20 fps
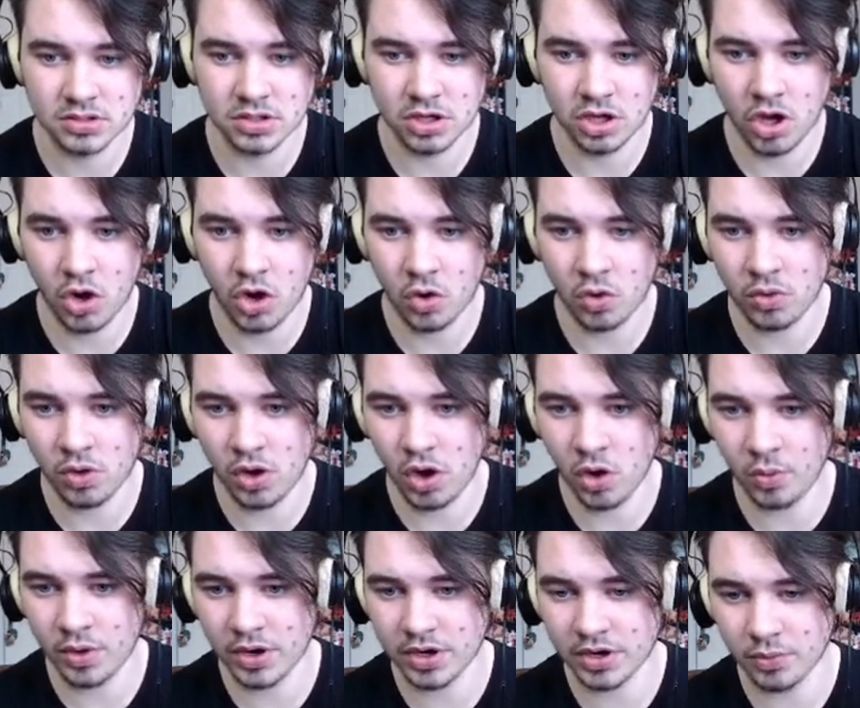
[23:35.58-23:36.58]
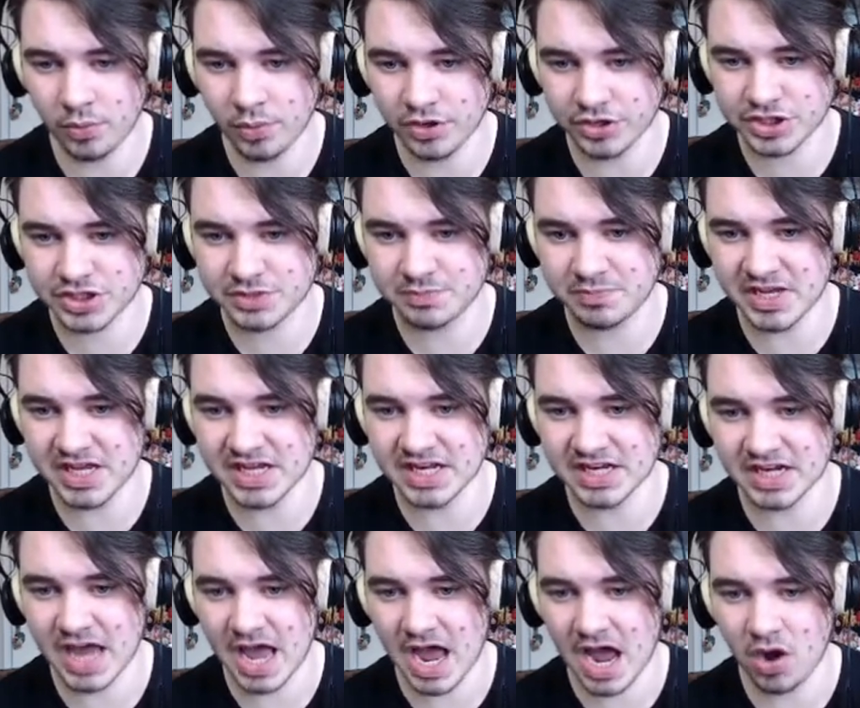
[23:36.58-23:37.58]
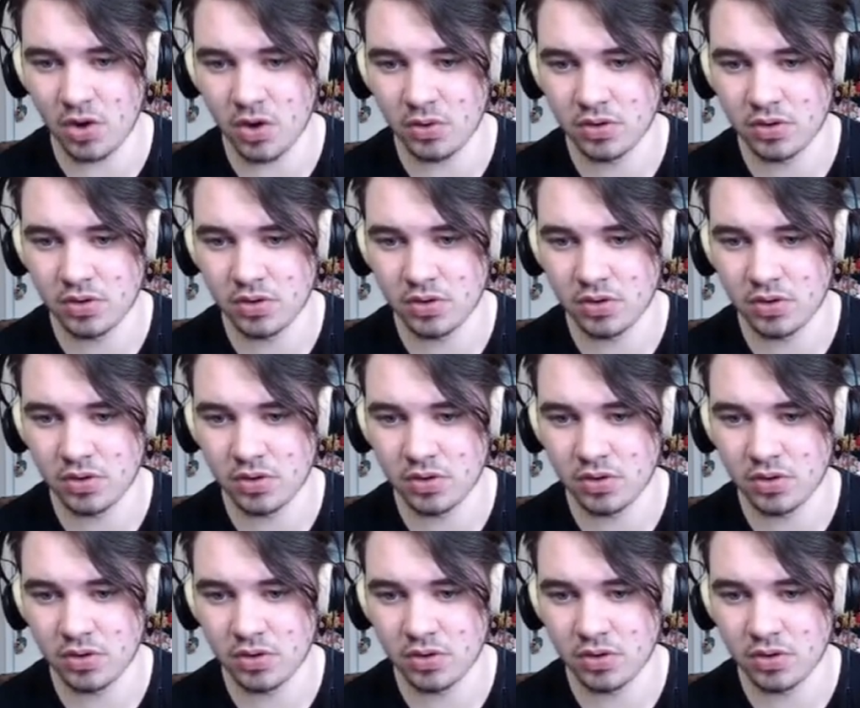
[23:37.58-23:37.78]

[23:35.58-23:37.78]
Oh, oh, we're, we're speeding now.